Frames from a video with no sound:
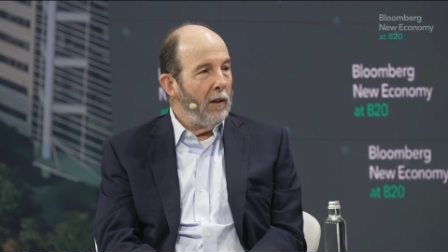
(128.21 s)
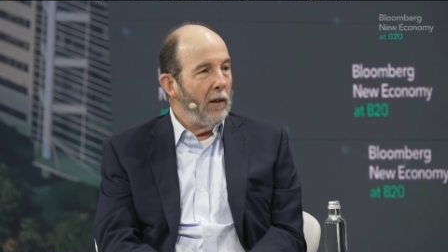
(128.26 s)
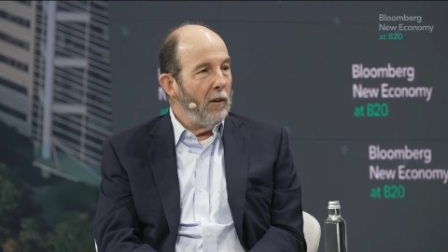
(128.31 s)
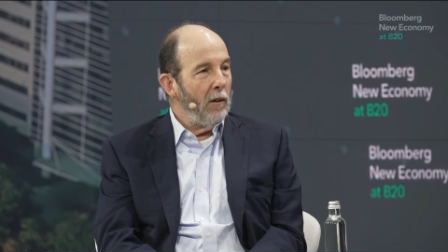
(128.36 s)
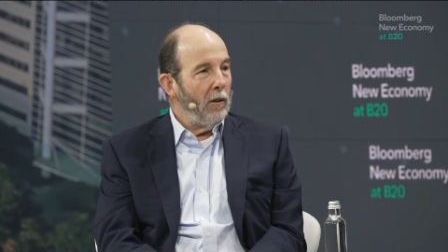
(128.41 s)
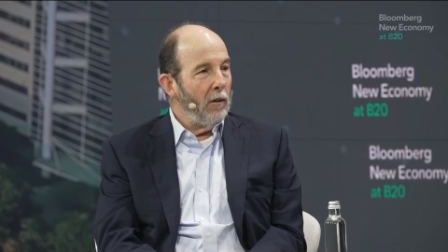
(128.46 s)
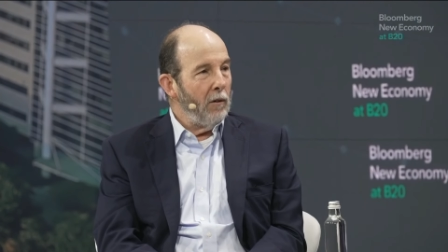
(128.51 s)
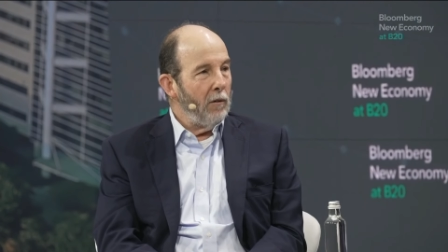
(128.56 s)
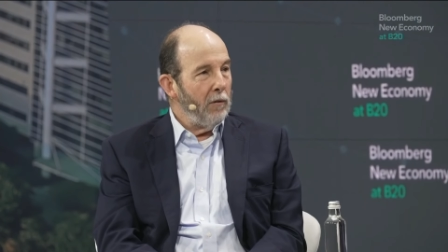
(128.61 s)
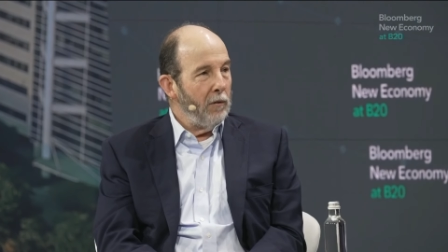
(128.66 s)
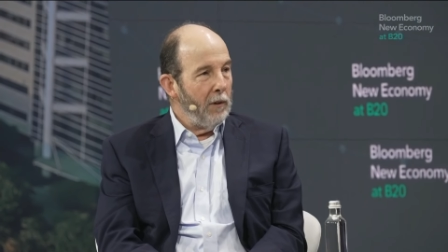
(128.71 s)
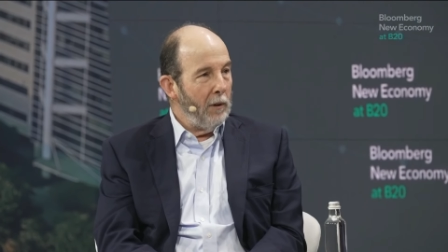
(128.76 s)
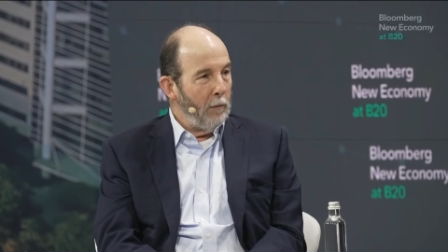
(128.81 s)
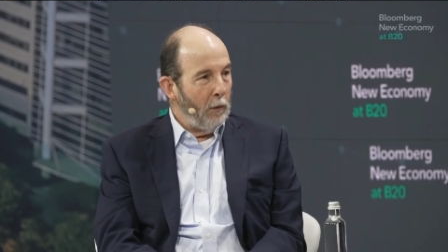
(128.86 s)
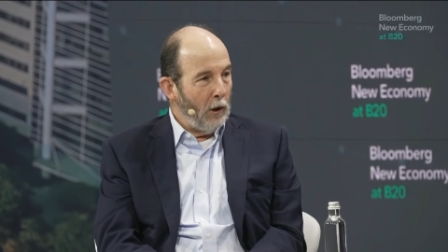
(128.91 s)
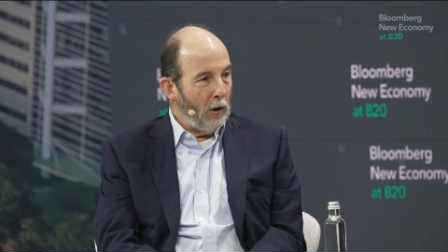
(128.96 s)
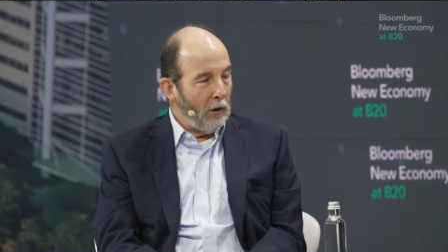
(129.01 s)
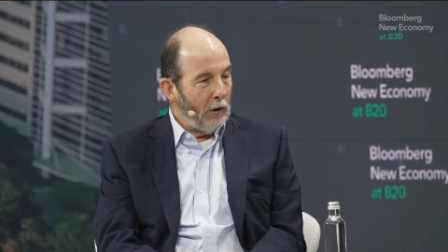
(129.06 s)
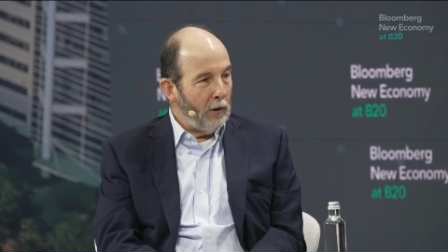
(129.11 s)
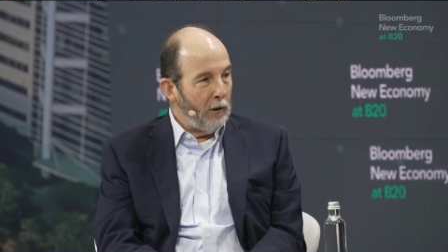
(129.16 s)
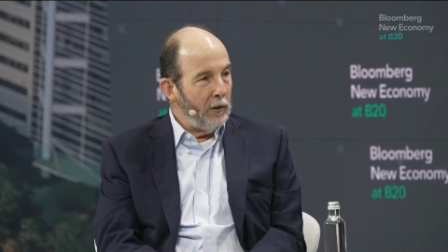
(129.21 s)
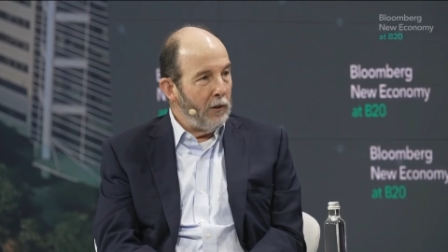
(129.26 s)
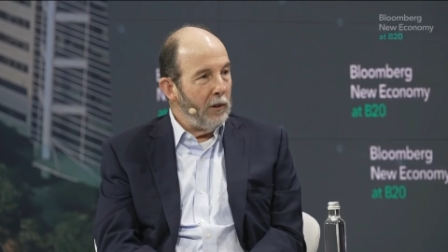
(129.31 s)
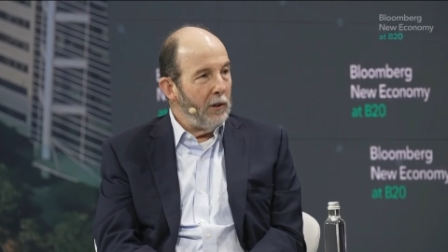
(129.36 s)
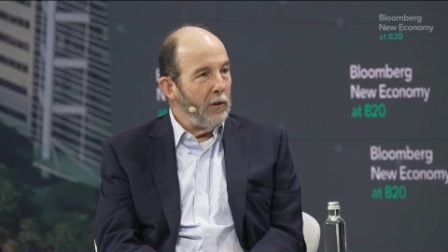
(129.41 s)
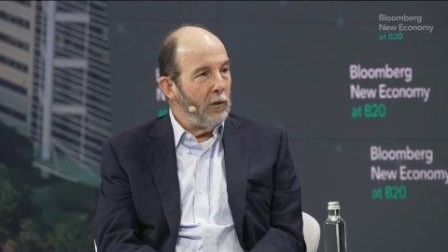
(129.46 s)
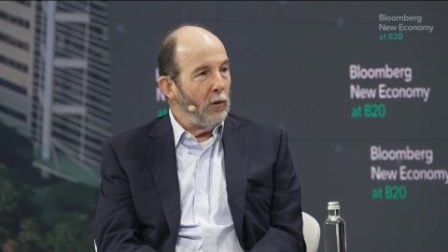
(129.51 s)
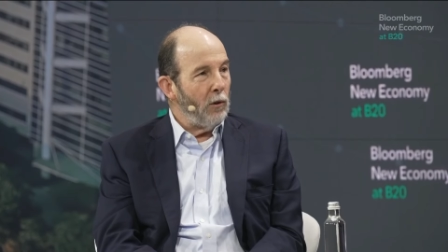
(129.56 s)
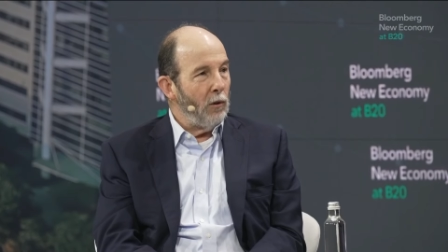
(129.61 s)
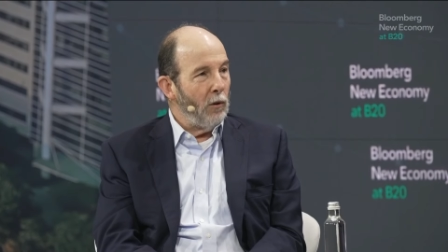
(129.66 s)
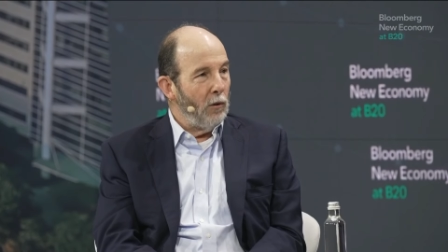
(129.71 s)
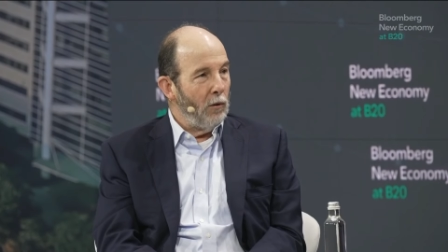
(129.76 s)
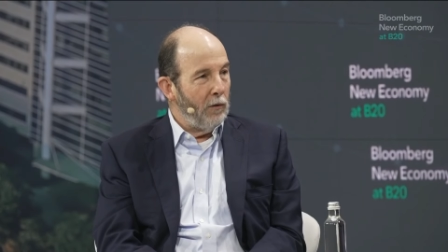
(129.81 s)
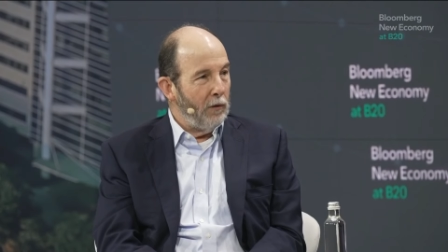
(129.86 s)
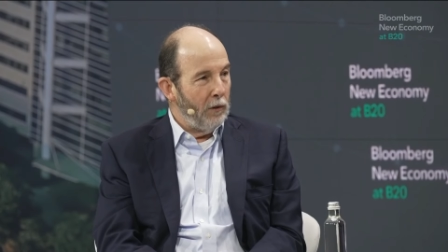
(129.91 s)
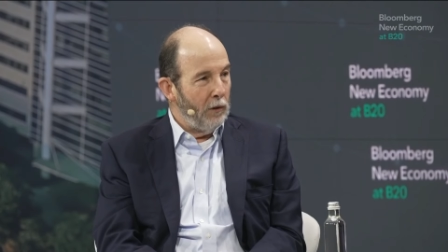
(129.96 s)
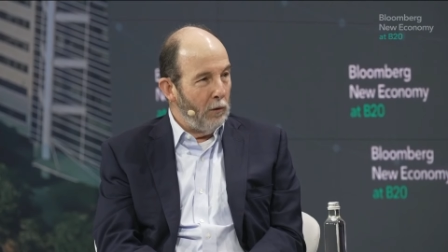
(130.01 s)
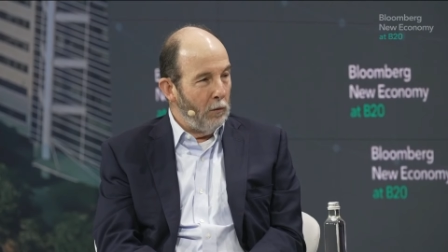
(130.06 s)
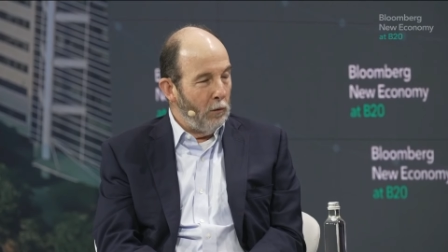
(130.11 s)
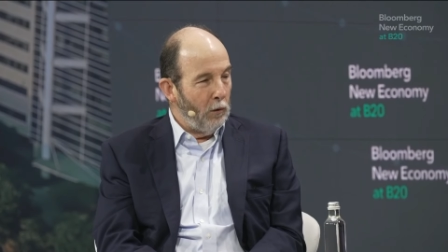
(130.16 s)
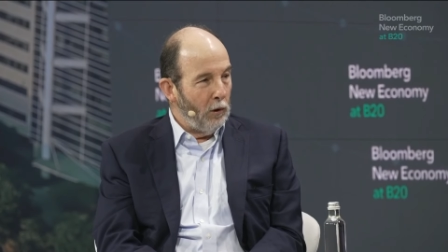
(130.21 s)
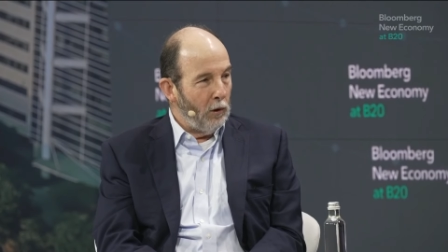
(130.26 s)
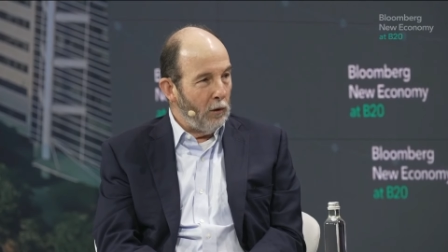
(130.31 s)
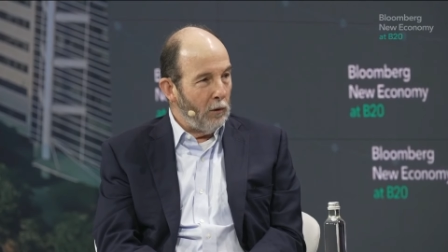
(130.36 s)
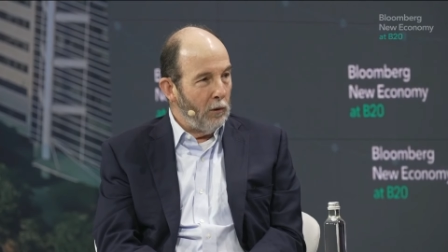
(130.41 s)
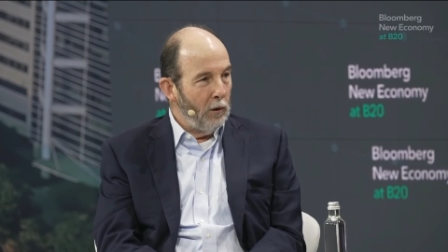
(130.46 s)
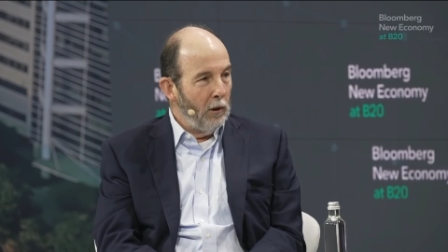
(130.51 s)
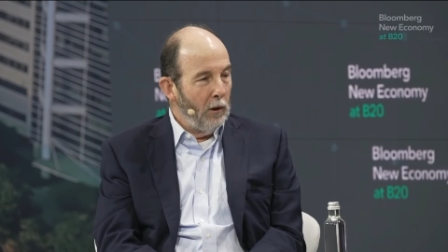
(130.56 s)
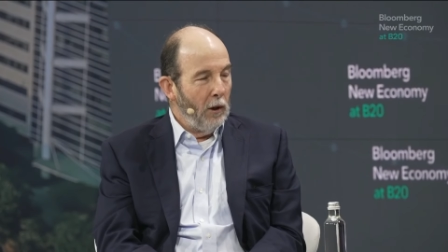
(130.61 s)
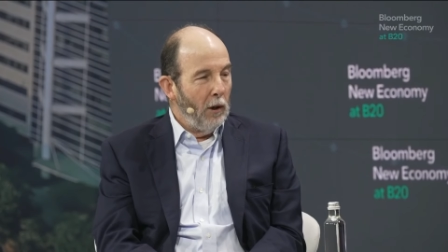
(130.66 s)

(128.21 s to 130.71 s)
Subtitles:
of democracies all over the world.